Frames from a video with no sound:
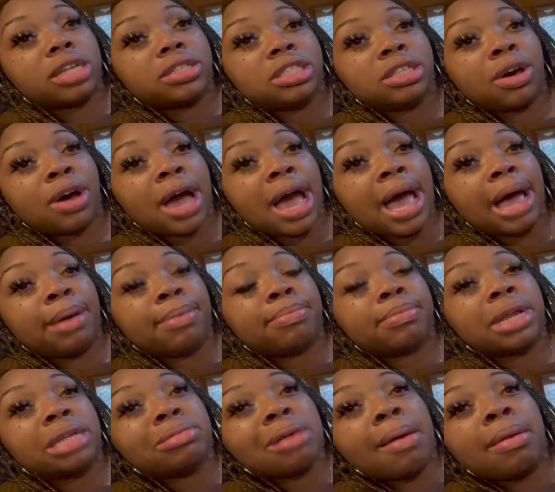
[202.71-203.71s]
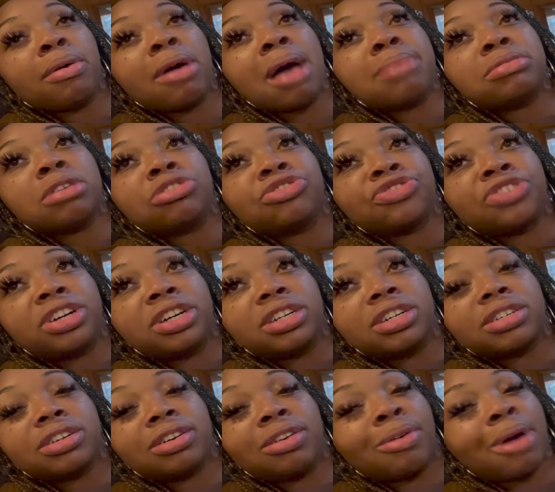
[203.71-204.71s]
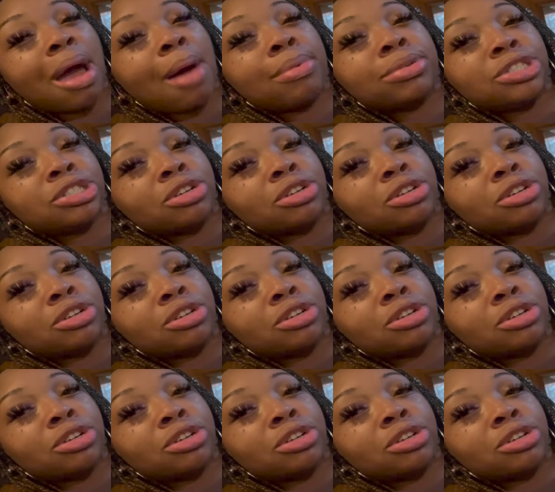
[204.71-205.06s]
So I it's probably why I'm so drunk or I was